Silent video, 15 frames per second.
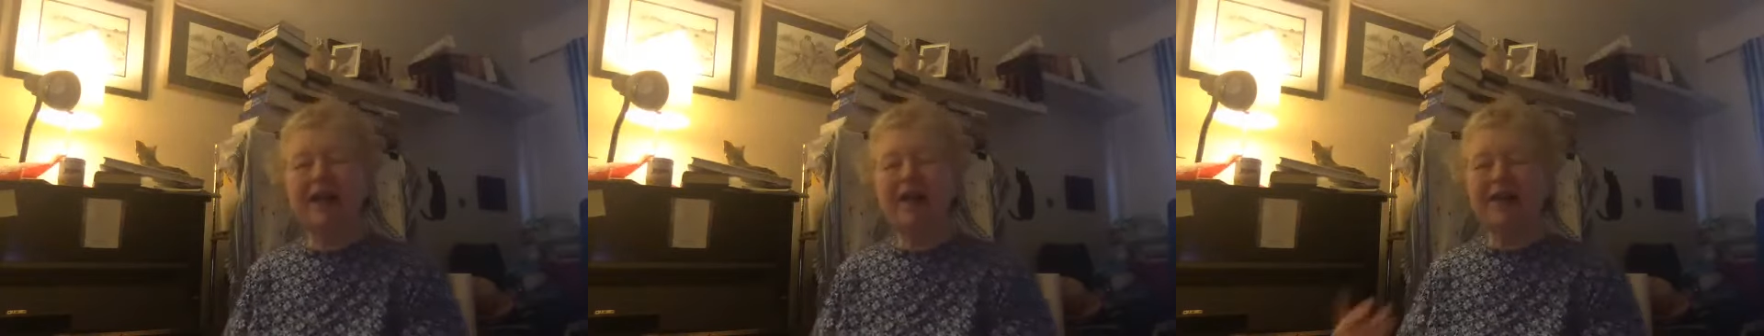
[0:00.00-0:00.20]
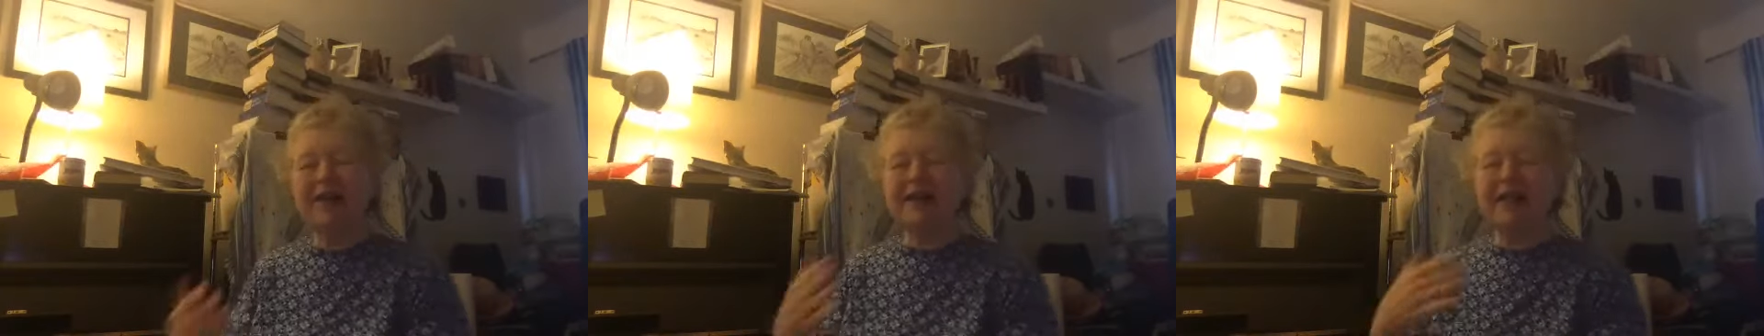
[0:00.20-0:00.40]

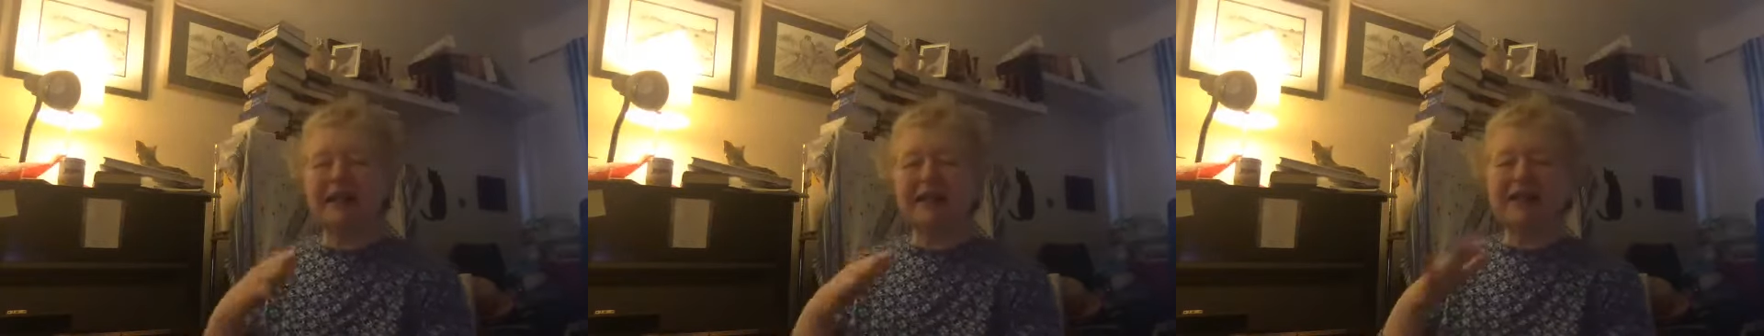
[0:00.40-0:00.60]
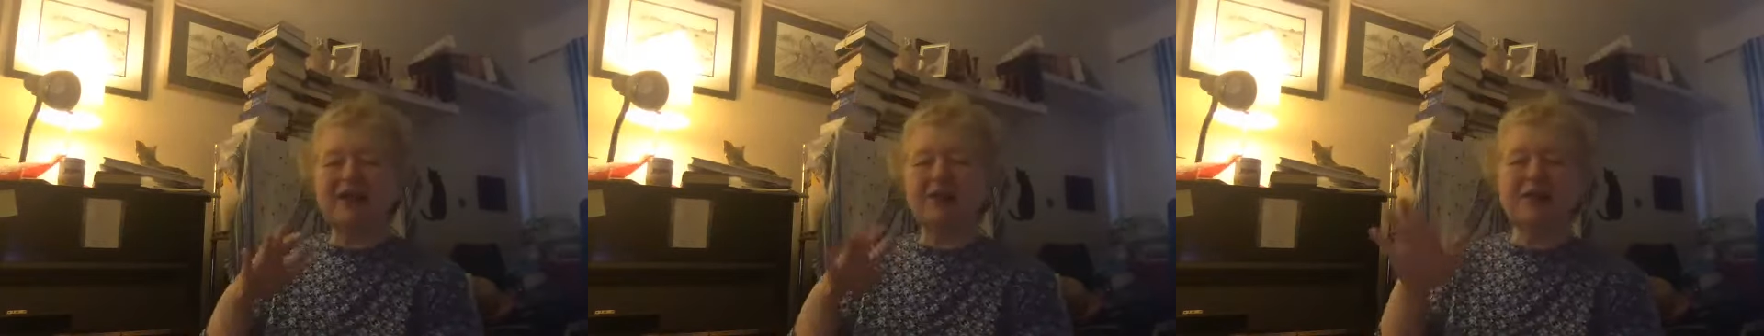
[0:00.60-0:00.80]
They said,
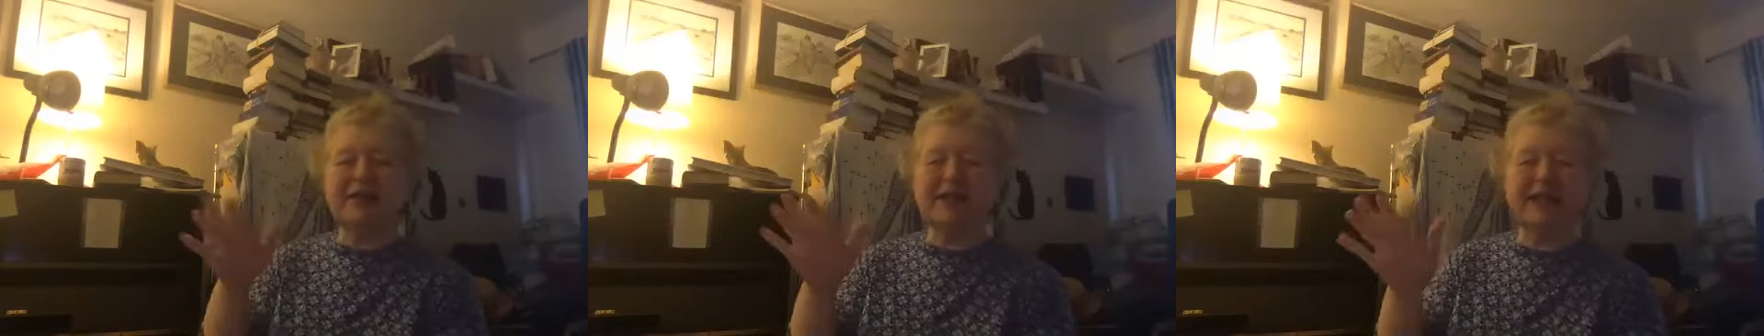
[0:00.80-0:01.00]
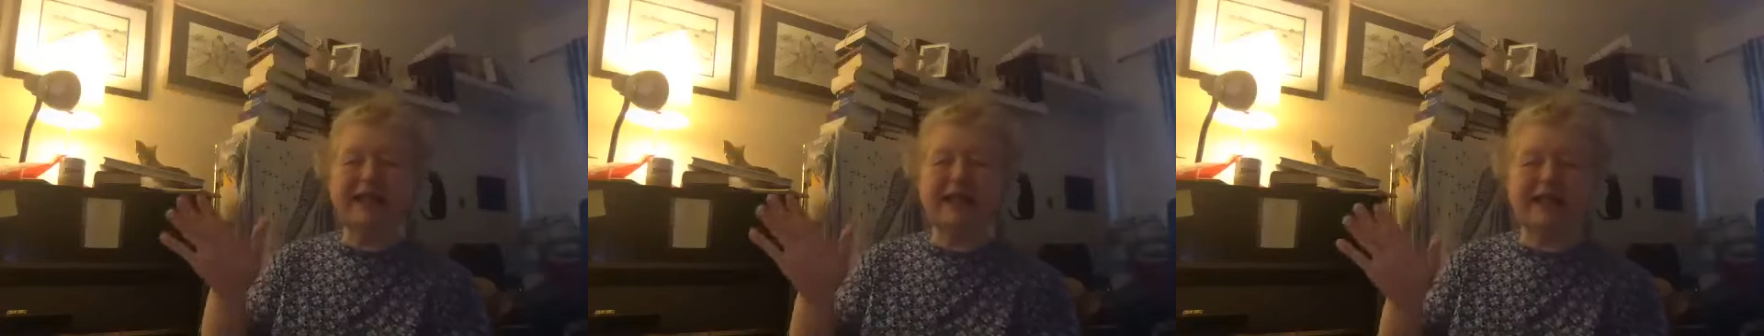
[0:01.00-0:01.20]
let's go
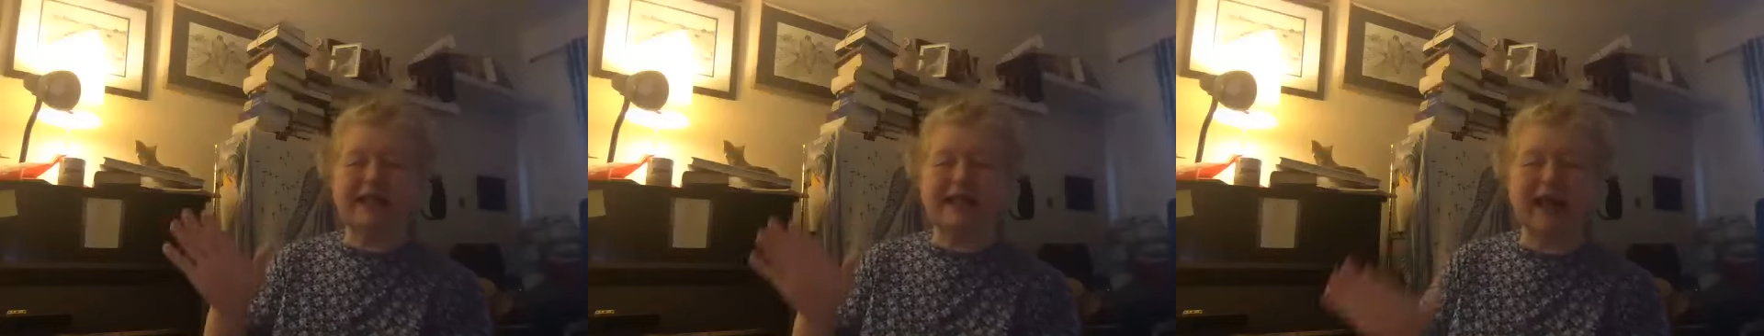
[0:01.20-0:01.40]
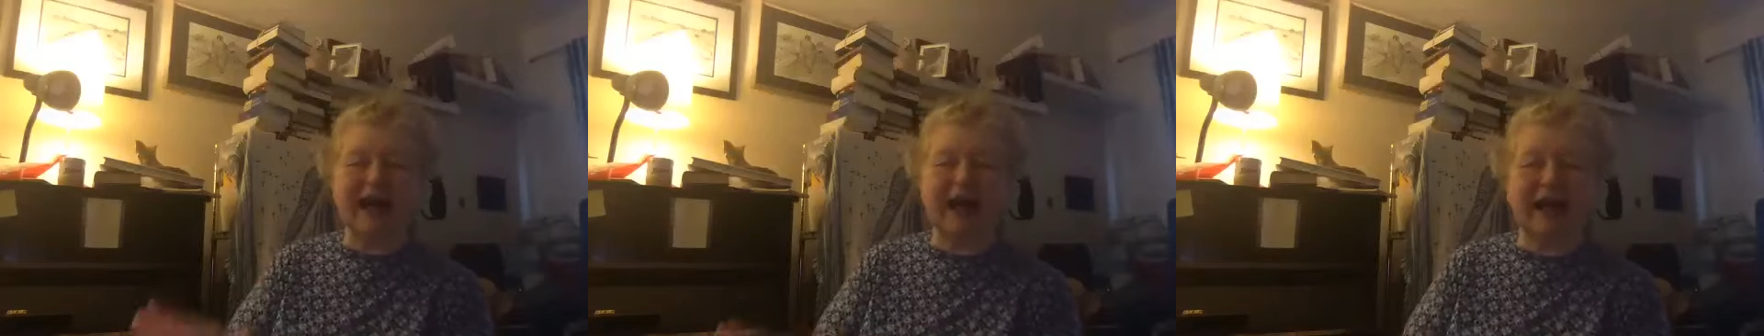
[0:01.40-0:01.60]
see this
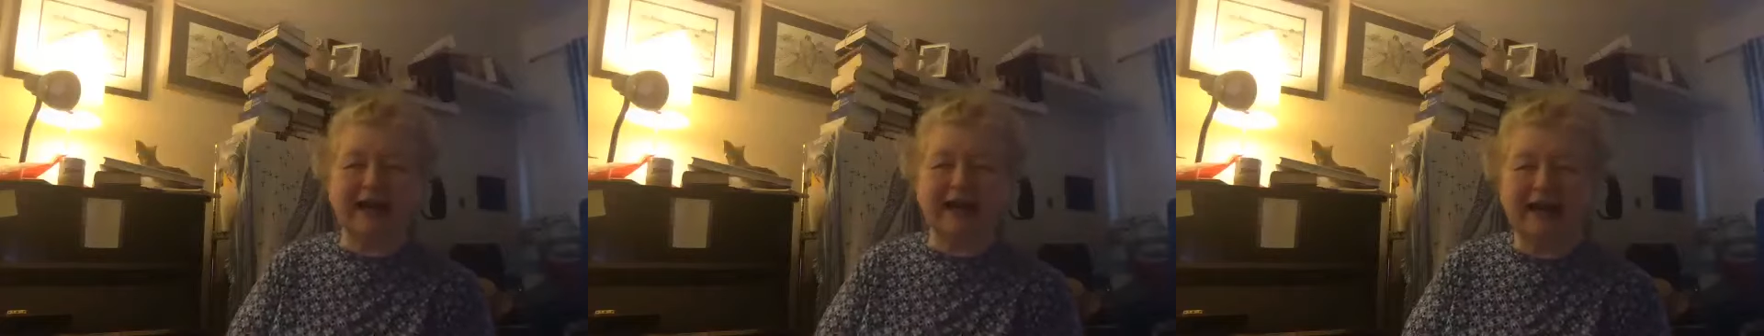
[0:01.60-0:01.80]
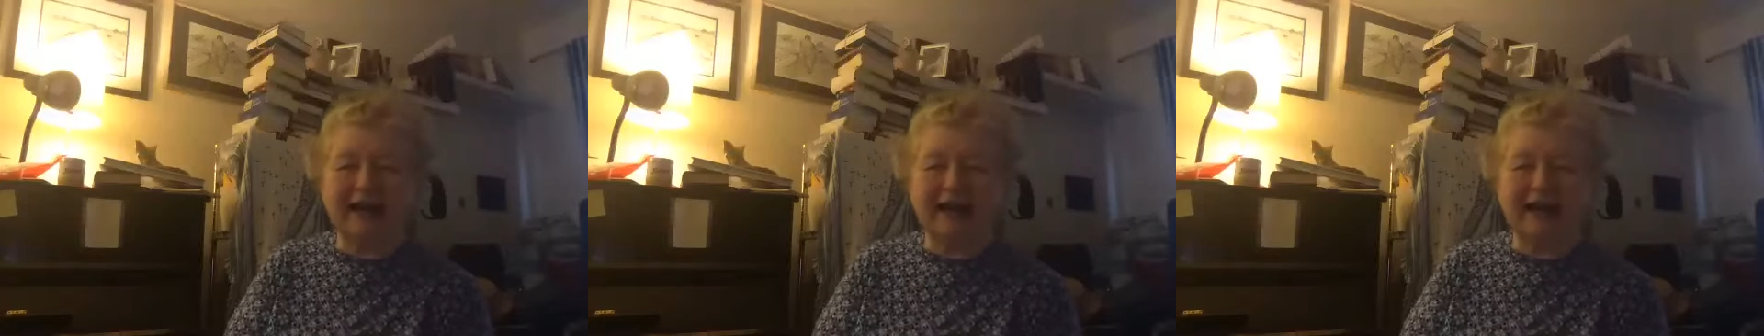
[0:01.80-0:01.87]
guy.